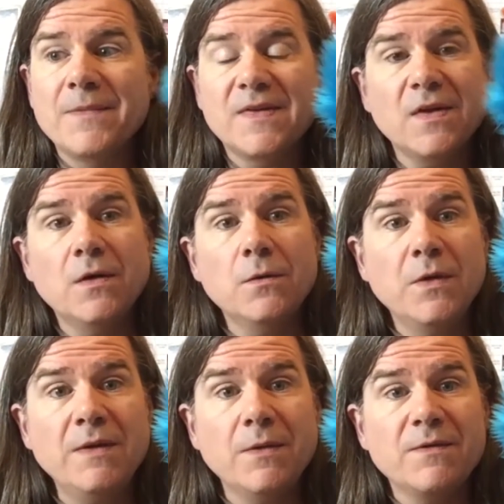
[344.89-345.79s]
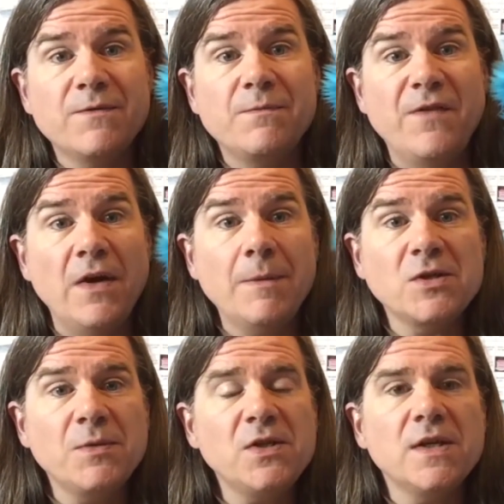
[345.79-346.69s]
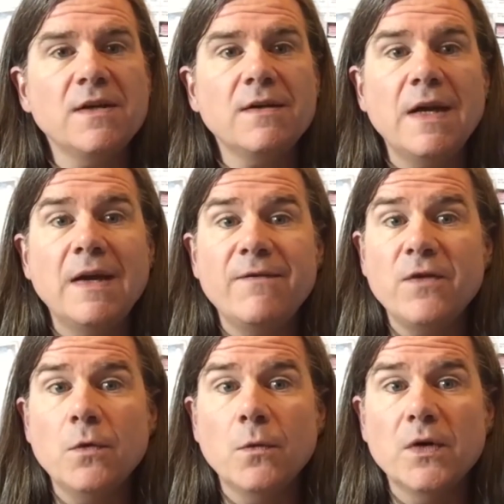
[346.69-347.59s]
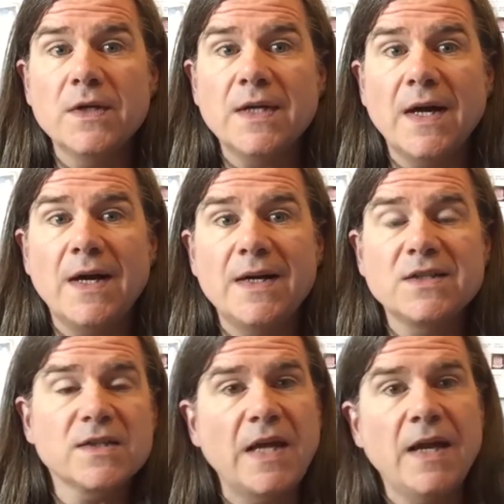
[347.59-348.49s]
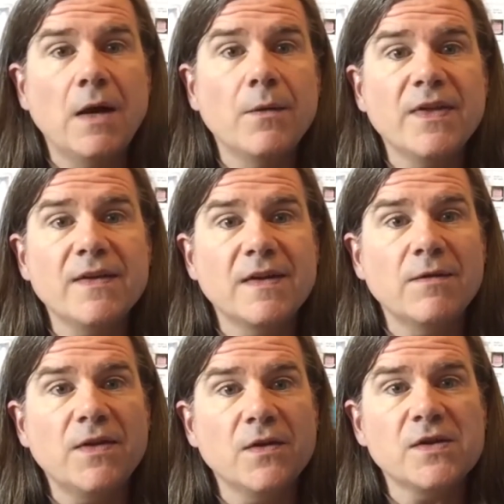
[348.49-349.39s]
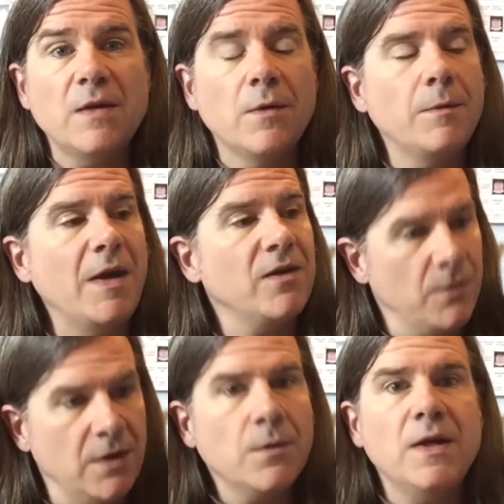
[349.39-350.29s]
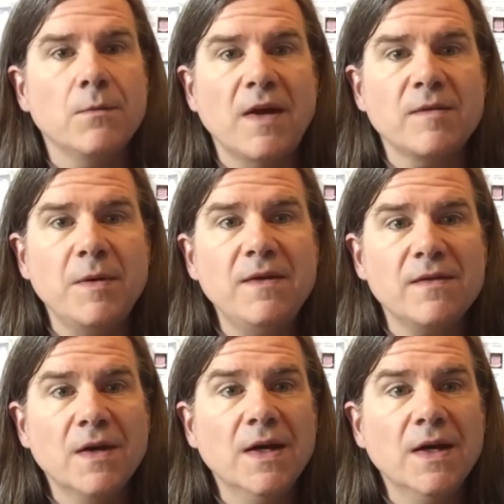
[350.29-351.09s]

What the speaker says: So we would very much appreciate it if you would just hang out with us every Thursday where we make 3-ingredient recipes.